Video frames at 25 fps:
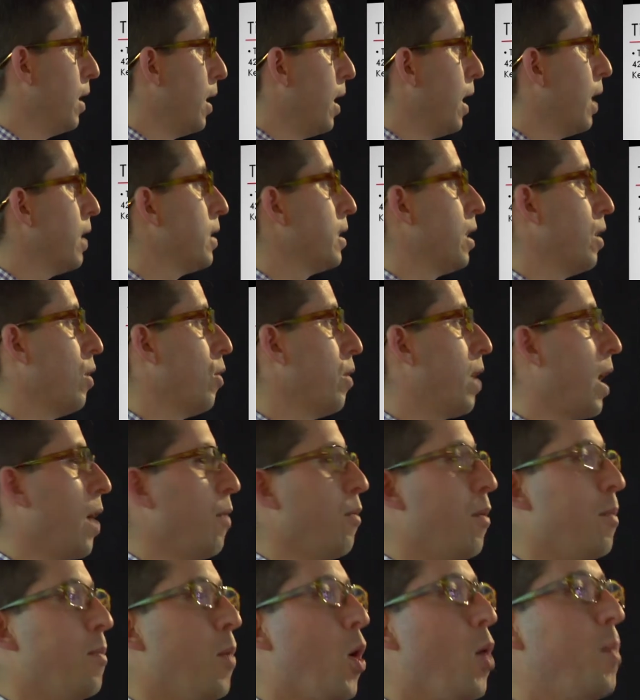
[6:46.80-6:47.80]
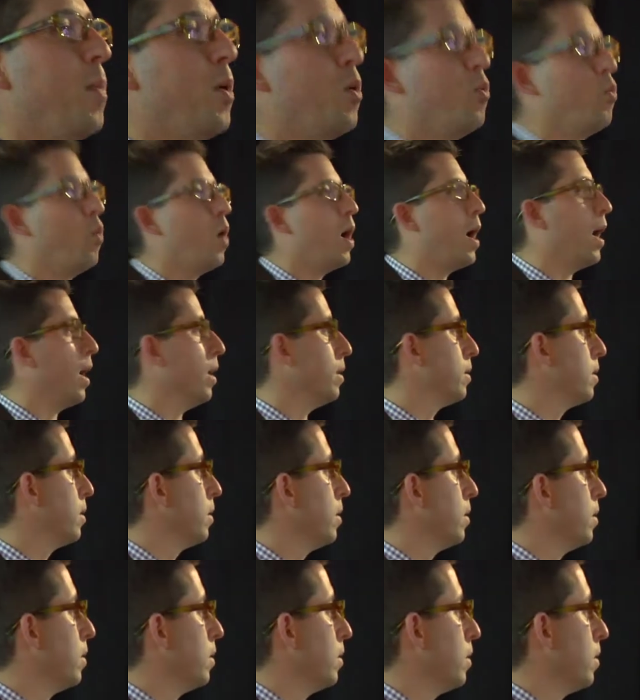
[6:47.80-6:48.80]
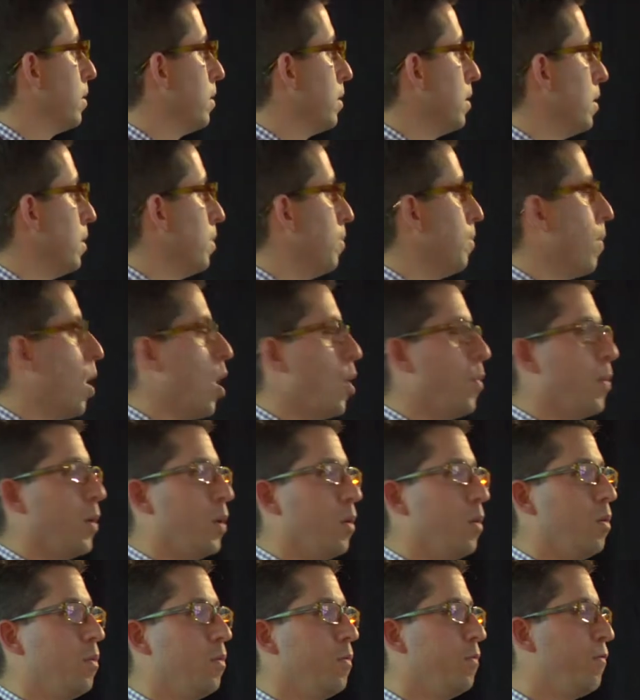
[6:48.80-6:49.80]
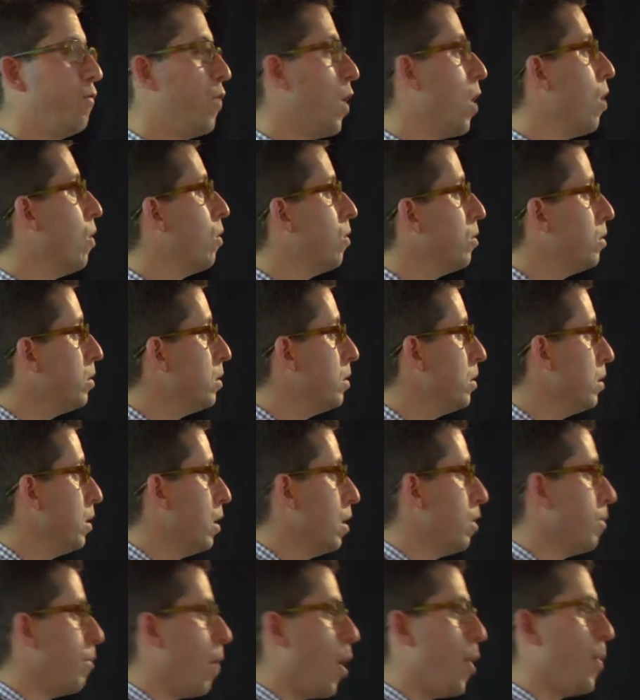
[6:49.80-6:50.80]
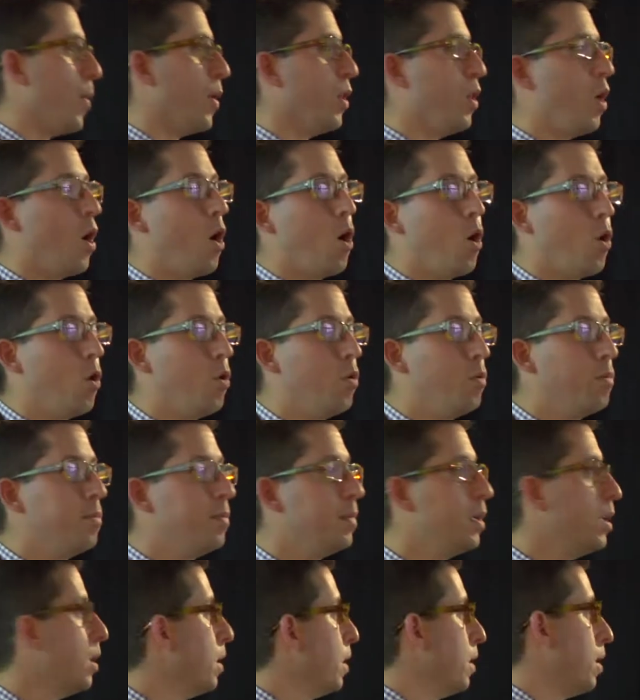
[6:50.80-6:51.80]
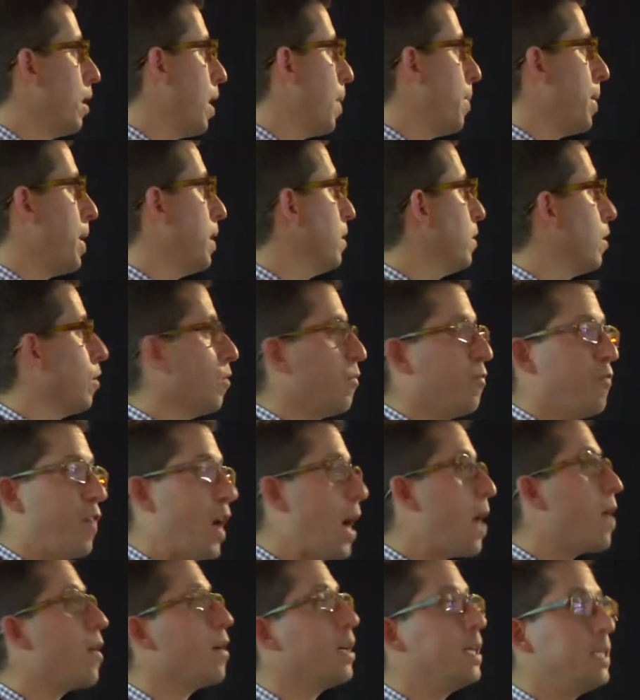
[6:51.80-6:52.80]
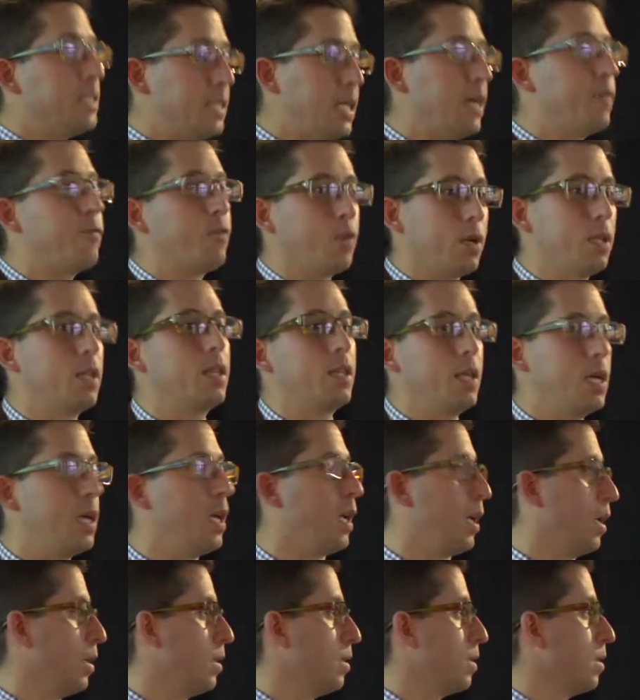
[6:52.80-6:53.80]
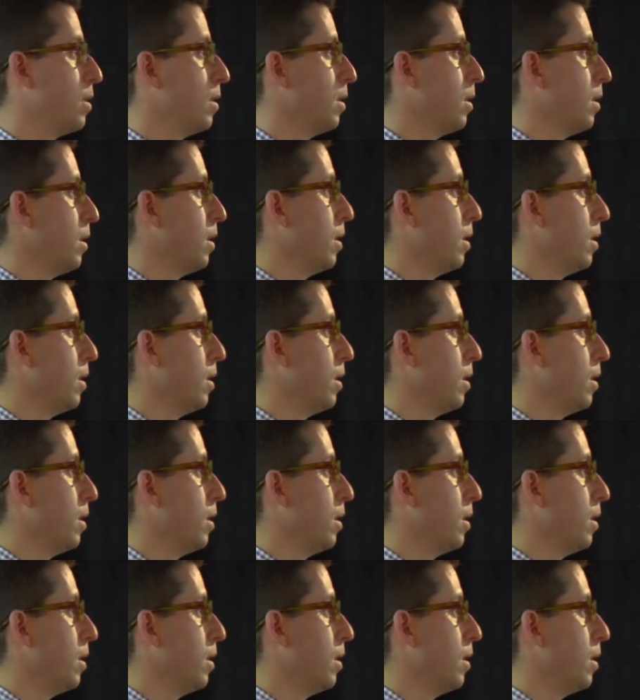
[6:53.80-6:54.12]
I said, okay, well, mobile what? Mobile phone? Mobile home? I mean, they're very different things.